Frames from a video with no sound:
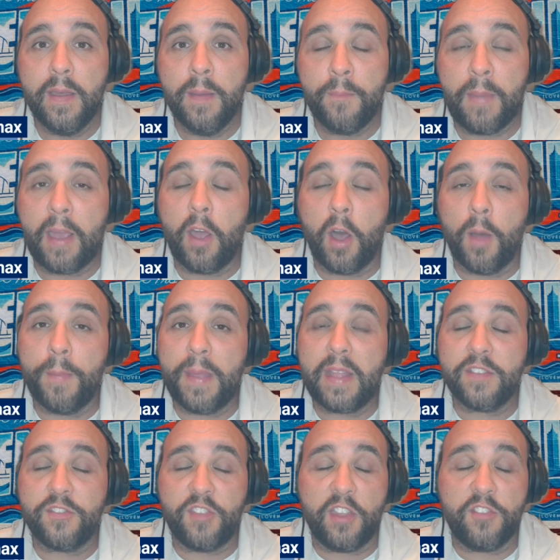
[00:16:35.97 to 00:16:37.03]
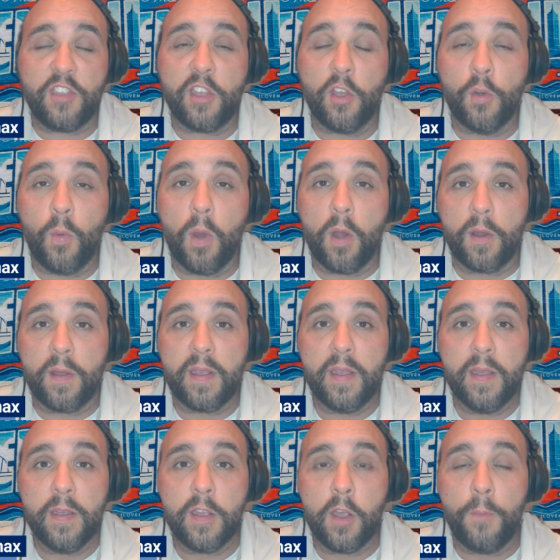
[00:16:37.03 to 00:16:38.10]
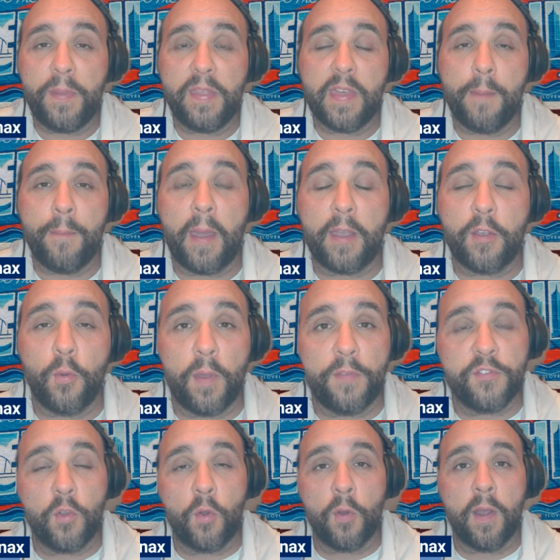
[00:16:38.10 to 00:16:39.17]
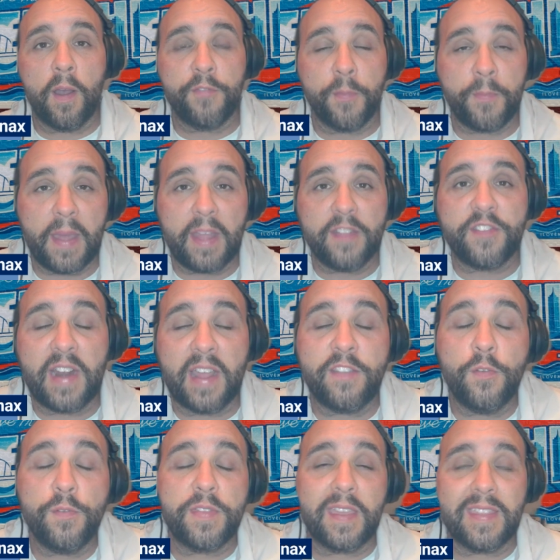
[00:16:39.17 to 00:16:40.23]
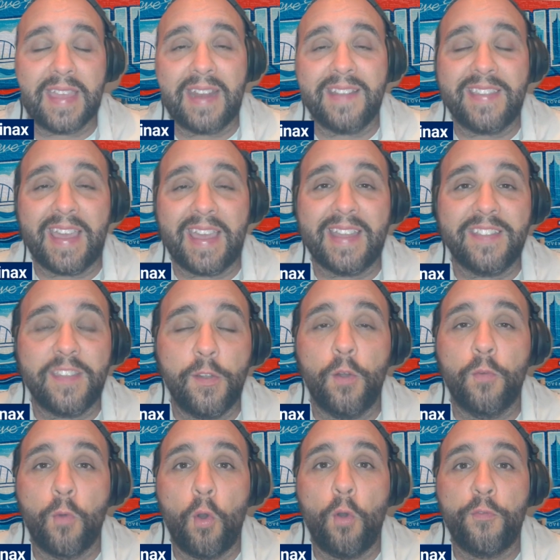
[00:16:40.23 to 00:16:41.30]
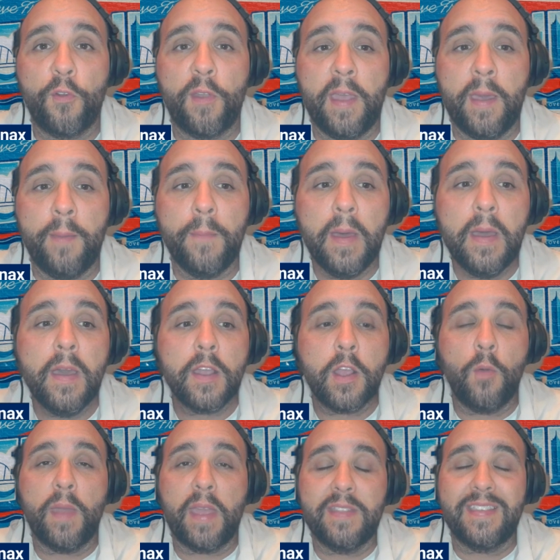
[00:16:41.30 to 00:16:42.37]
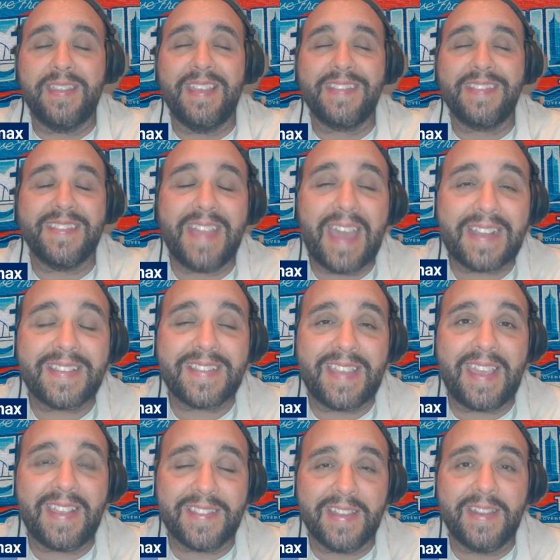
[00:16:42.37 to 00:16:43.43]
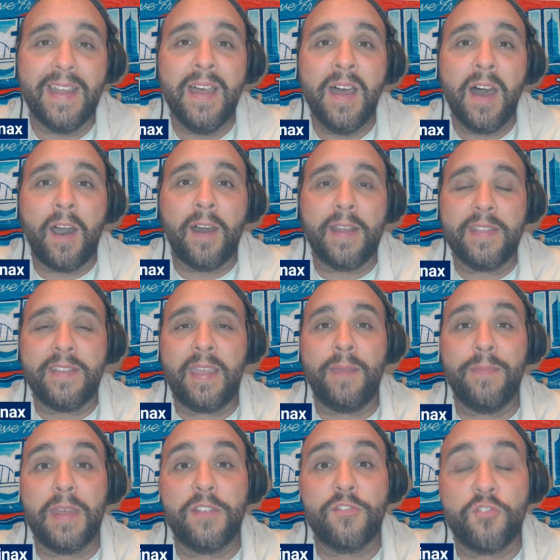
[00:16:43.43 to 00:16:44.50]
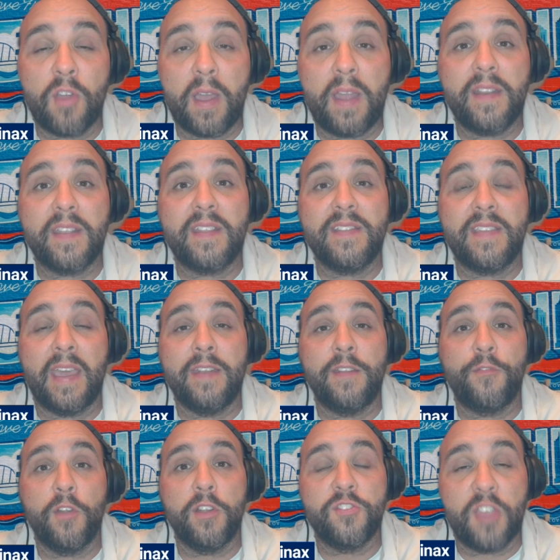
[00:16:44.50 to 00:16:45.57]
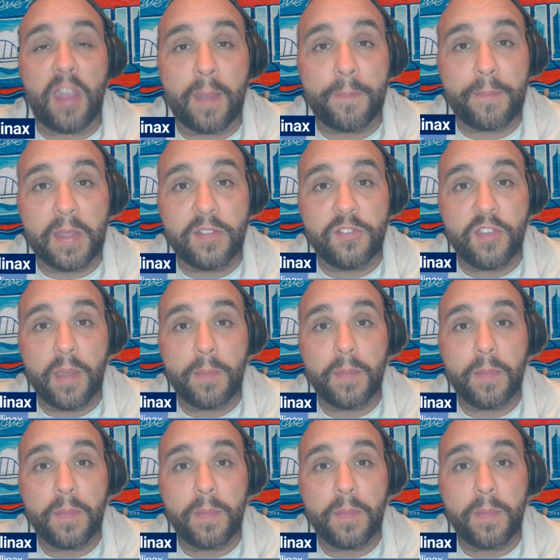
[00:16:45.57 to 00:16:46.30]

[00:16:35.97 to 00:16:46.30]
by all means, GG, go to work. Go be that microwave scorer off the bench. And I do think that is the ideal role for him going into this next season on a team that is trying to contend for a championship.